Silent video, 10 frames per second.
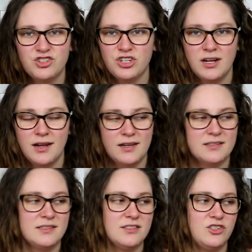
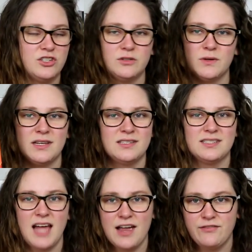shenanigans ensue. It's
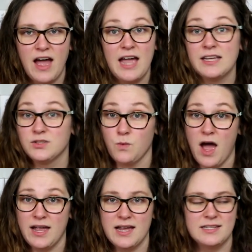sci fi, it's
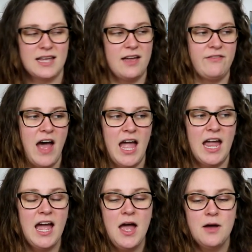YA sci
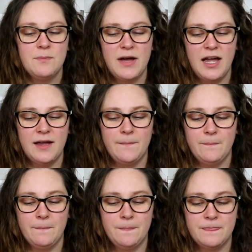fi. But
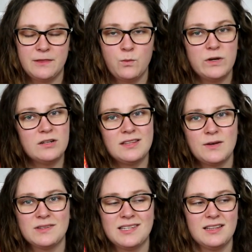the weird
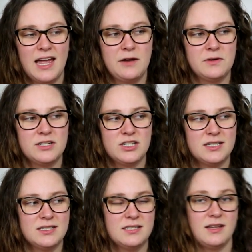thing with the language
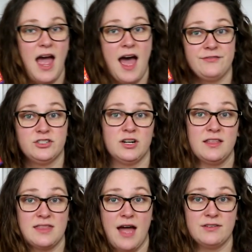is after
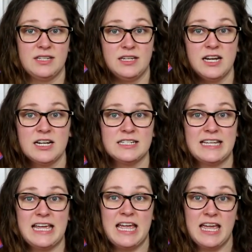a thousand years,
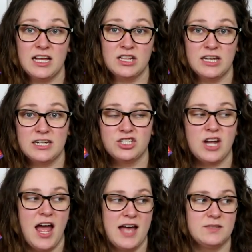English
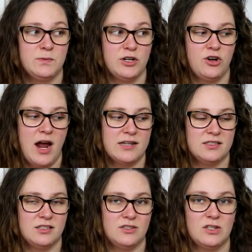has
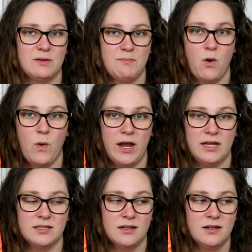progressed to the point